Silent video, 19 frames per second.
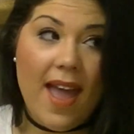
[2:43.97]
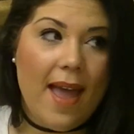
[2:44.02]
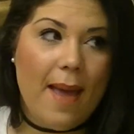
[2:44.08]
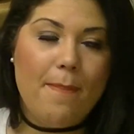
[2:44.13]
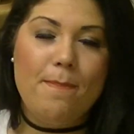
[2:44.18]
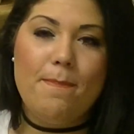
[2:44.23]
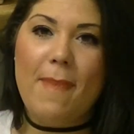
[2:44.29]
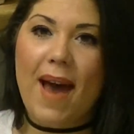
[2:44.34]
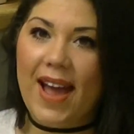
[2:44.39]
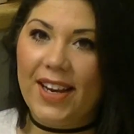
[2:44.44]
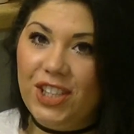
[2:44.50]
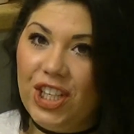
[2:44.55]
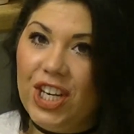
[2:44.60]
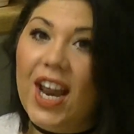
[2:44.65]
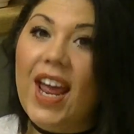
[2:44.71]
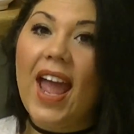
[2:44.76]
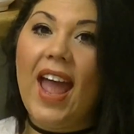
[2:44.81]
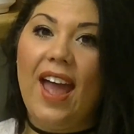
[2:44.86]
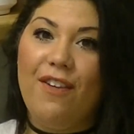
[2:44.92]

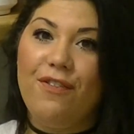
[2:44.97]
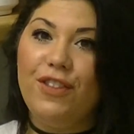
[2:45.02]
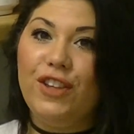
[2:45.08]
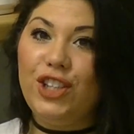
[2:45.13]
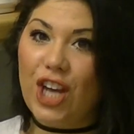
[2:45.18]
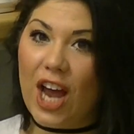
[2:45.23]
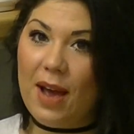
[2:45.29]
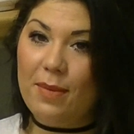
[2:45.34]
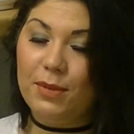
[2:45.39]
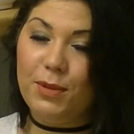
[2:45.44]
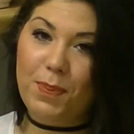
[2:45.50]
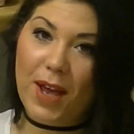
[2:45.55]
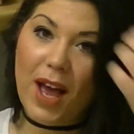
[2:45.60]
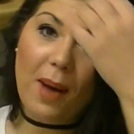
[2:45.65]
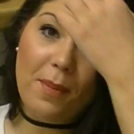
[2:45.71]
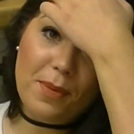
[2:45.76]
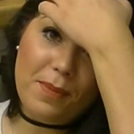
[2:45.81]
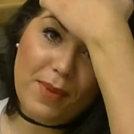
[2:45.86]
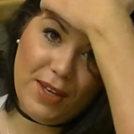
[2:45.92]
Imagine if the germs
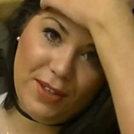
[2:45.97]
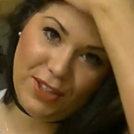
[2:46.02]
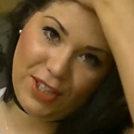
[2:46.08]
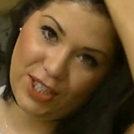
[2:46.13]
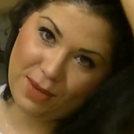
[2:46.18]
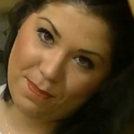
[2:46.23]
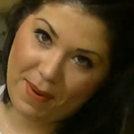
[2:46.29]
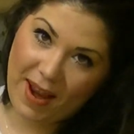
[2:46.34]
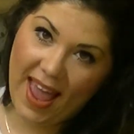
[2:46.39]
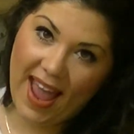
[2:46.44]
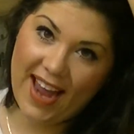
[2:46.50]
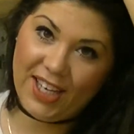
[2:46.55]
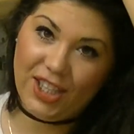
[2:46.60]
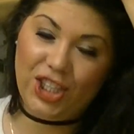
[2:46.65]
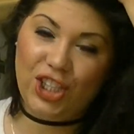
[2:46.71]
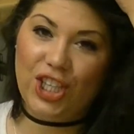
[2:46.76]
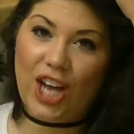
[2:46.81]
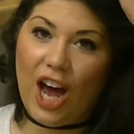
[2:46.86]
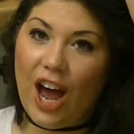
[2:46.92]
become immune to the
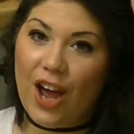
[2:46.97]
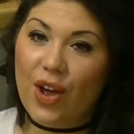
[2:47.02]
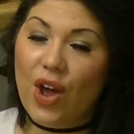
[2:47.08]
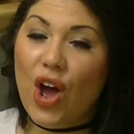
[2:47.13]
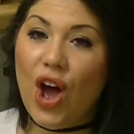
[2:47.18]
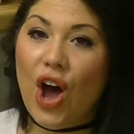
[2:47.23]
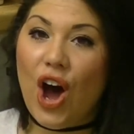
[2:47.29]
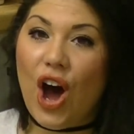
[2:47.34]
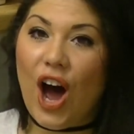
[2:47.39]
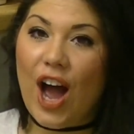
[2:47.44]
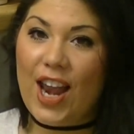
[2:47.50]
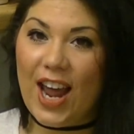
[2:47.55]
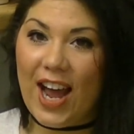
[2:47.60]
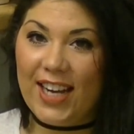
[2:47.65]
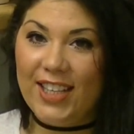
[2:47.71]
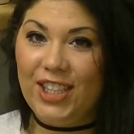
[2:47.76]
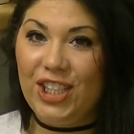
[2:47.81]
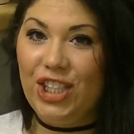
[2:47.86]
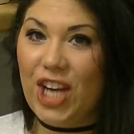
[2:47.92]
bleach. So I
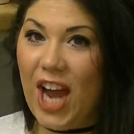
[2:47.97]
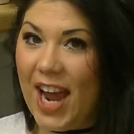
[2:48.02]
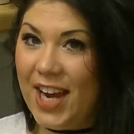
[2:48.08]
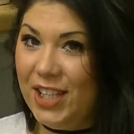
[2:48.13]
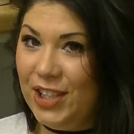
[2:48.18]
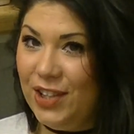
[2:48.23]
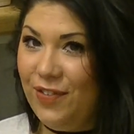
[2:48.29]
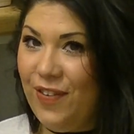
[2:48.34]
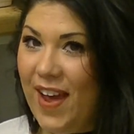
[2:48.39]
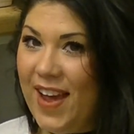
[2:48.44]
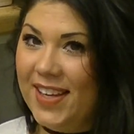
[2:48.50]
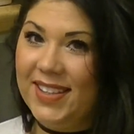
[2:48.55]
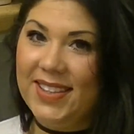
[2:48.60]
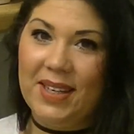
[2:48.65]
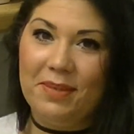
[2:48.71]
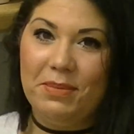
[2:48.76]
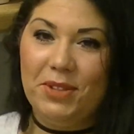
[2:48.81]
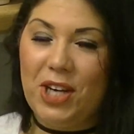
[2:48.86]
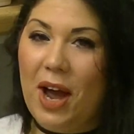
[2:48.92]
like to change things
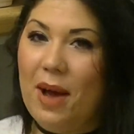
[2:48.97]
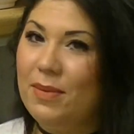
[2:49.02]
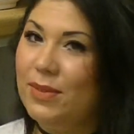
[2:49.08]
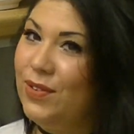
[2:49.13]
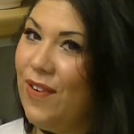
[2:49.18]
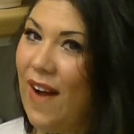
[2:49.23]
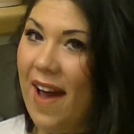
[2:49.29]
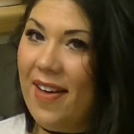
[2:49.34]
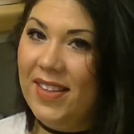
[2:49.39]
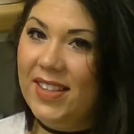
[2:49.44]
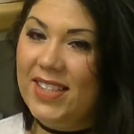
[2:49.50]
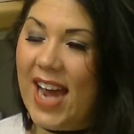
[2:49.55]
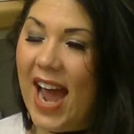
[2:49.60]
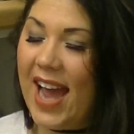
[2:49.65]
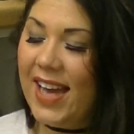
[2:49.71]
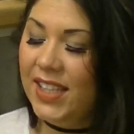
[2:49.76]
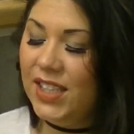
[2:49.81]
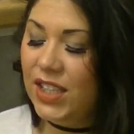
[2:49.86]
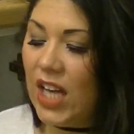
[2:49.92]
sometimes throughout the
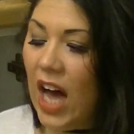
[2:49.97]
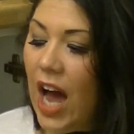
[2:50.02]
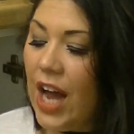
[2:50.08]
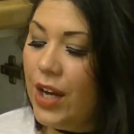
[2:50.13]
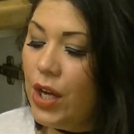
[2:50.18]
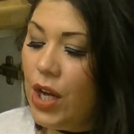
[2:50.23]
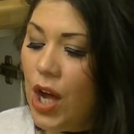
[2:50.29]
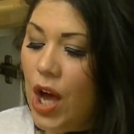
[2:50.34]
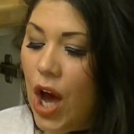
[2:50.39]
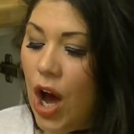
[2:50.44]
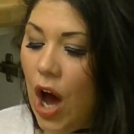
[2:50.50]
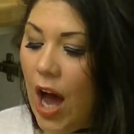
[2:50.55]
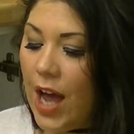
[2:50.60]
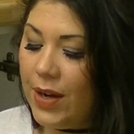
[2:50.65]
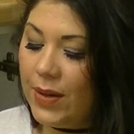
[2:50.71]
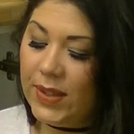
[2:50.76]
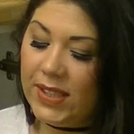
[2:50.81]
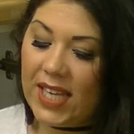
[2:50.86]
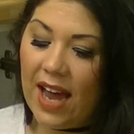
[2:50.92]
day. So
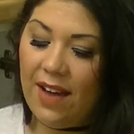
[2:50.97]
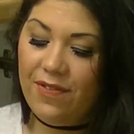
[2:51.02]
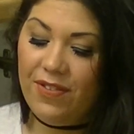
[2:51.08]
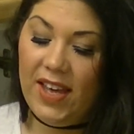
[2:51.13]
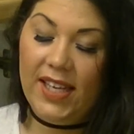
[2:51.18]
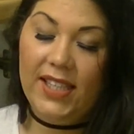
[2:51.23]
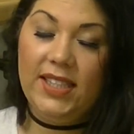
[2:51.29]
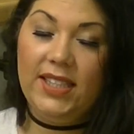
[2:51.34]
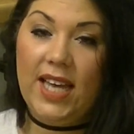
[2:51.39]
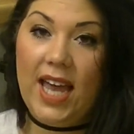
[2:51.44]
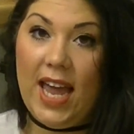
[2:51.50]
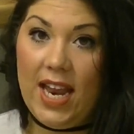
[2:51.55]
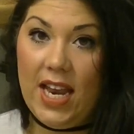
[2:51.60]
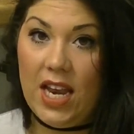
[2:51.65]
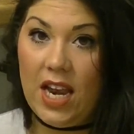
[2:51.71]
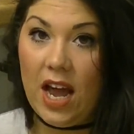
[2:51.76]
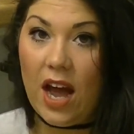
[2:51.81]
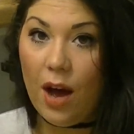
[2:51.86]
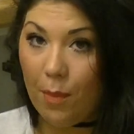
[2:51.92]
I always have this
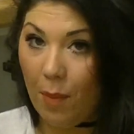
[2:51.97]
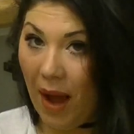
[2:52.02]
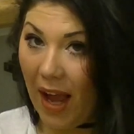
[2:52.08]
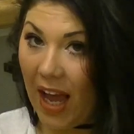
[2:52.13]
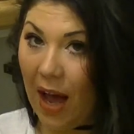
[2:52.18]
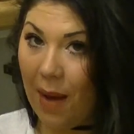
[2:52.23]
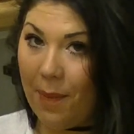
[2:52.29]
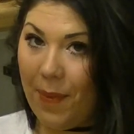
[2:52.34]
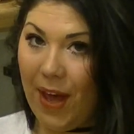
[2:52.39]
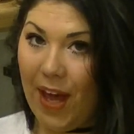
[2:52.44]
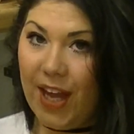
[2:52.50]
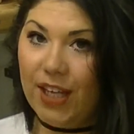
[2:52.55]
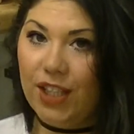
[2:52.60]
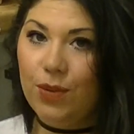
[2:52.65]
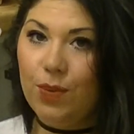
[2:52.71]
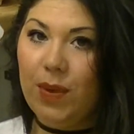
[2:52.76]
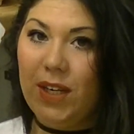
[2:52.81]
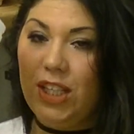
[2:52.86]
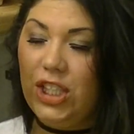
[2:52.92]
in my
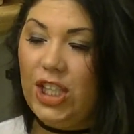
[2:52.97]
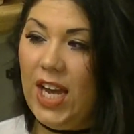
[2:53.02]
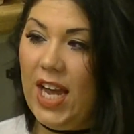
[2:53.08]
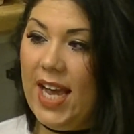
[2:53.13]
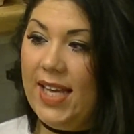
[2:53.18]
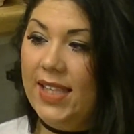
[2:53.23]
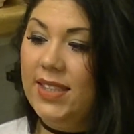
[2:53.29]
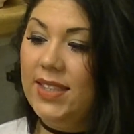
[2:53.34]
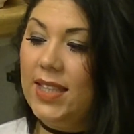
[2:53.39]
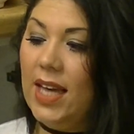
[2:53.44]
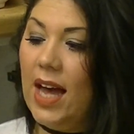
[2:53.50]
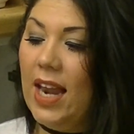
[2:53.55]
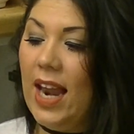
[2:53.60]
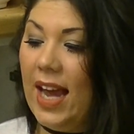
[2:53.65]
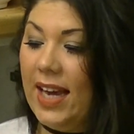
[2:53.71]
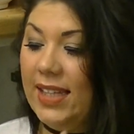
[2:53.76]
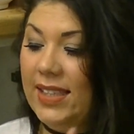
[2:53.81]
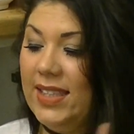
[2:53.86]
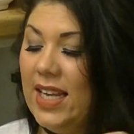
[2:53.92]
cupboard, which is,
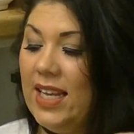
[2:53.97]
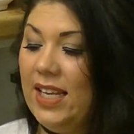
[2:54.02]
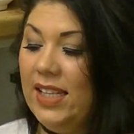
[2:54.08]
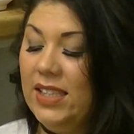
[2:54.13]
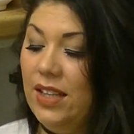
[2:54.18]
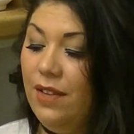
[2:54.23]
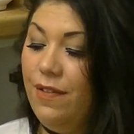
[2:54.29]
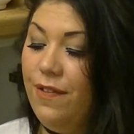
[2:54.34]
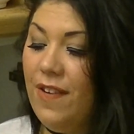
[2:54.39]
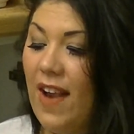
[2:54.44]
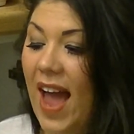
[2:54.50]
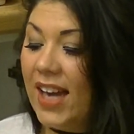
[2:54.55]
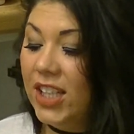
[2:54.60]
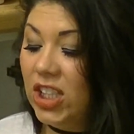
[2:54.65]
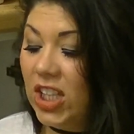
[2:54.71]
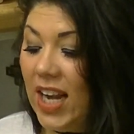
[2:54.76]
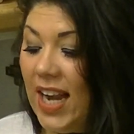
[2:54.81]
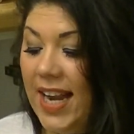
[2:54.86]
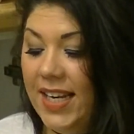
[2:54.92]
like I said, it's the
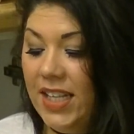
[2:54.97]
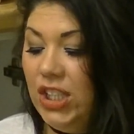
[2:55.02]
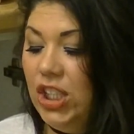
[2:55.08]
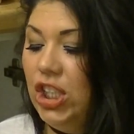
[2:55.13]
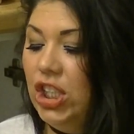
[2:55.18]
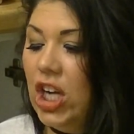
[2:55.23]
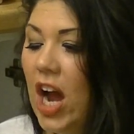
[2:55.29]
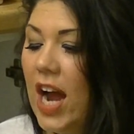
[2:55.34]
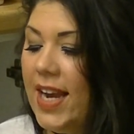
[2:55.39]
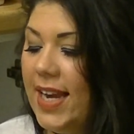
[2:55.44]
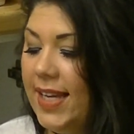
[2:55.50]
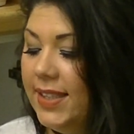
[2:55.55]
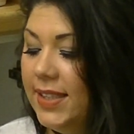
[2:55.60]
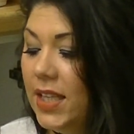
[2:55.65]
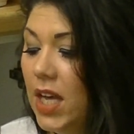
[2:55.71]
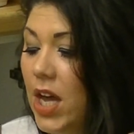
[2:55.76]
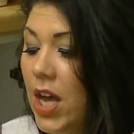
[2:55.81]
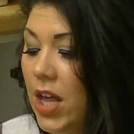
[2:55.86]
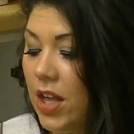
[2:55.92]
Flash Clean and Shine.
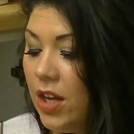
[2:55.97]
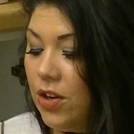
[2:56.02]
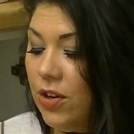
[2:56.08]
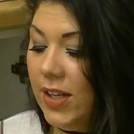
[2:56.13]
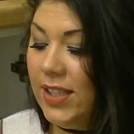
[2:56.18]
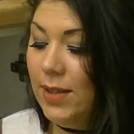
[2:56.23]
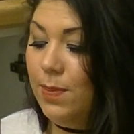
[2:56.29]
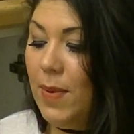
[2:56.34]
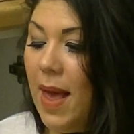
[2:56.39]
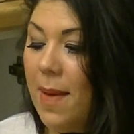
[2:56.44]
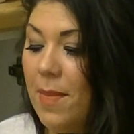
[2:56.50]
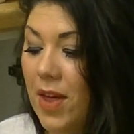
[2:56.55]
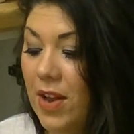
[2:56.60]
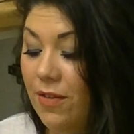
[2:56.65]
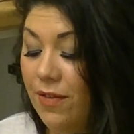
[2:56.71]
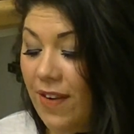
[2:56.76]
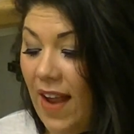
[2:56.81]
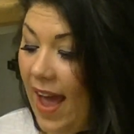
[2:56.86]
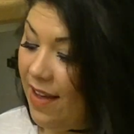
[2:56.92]
It's crisp
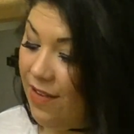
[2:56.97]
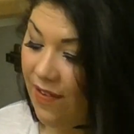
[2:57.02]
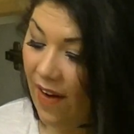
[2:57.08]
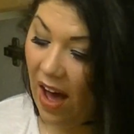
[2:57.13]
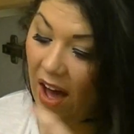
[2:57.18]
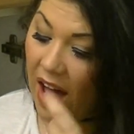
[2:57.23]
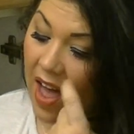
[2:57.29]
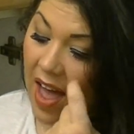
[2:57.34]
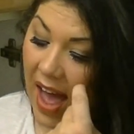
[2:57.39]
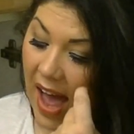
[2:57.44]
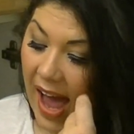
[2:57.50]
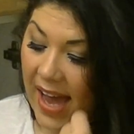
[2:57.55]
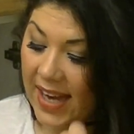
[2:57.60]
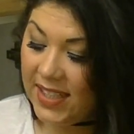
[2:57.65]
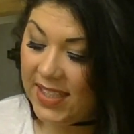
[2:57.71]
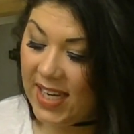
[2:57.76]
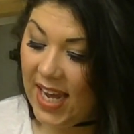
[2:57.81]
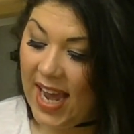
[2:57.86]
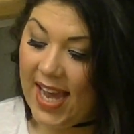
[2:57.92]
lemon flavour
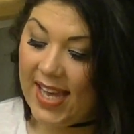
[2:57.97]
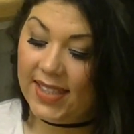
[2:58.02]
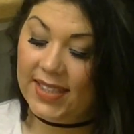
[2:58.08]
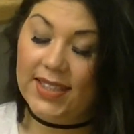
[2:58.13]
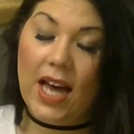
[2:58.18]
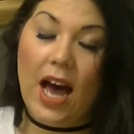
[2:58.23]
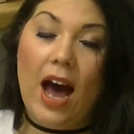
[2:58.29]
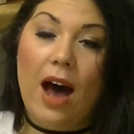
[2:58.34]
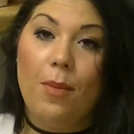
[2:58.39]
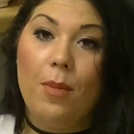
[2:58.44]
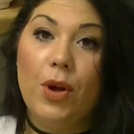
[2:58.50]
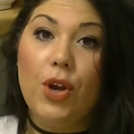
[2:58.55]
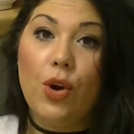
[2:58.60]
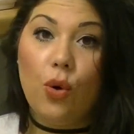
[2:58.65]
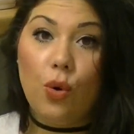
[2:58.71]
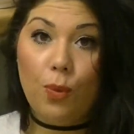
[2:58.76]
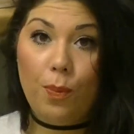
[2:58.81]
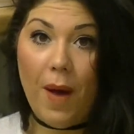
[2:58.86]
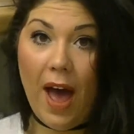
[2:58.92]
and it's an
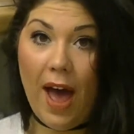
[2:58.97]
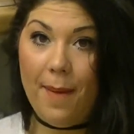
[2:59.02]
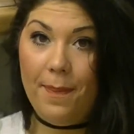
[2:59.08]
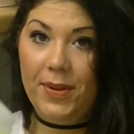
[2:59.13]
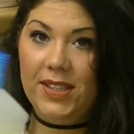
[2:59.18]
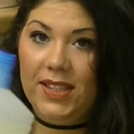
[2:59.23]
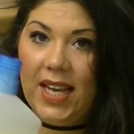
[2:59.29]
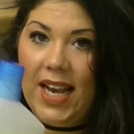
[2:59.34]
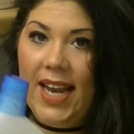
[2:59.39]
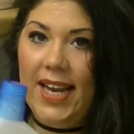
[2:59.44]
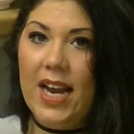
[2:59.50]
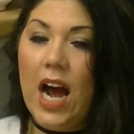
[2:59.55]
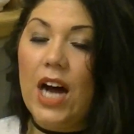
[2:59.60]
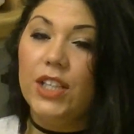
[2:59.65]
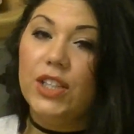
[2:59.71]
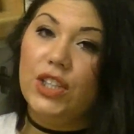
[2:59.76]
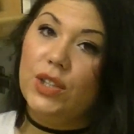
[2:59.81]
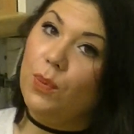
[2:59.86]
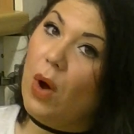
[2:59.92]
all-purpose
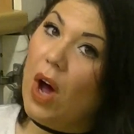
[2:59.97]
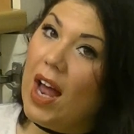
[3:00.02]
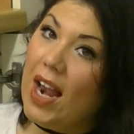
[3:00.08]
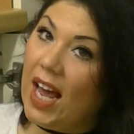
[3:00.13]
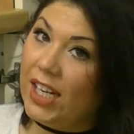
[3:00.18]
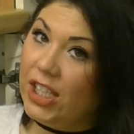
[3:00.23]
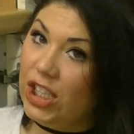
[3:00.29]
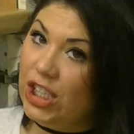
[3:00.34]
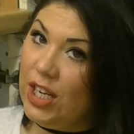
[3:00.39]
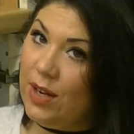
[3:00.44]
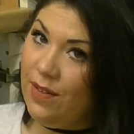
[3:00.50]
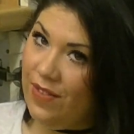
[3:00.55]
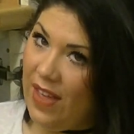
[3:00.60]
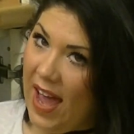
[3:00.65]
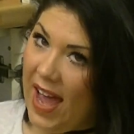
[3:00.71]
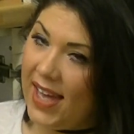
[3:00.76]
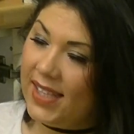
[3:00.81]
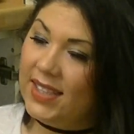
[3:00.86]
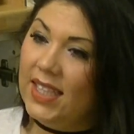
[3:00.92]
cleaner. So what I like to do with
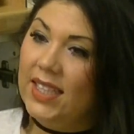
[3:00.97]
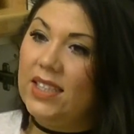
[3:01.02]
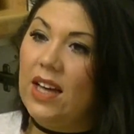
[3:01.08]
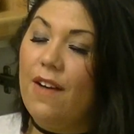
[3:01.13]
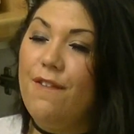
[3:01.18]
this is I